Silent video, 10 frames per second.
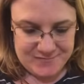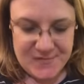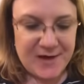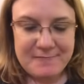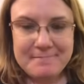
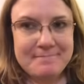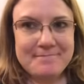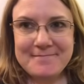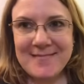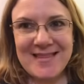
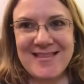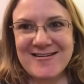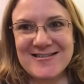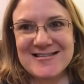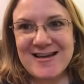
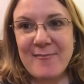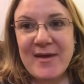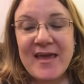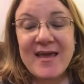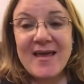They're just not
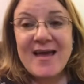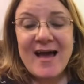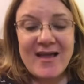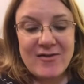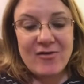me.
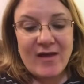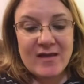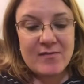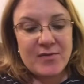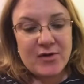I do
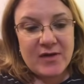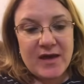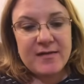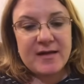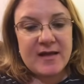like the
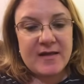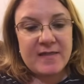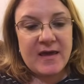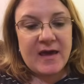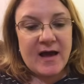booties, and I
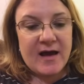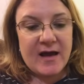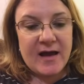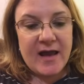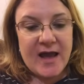think
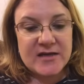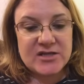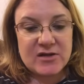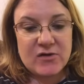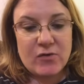I
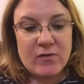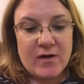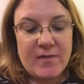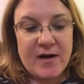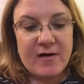actually do
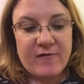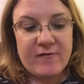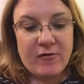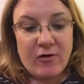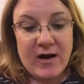want a pair
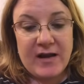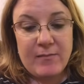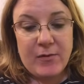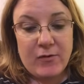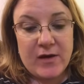of gray
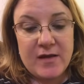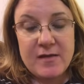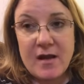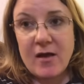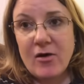booties
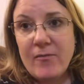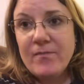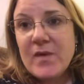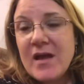now.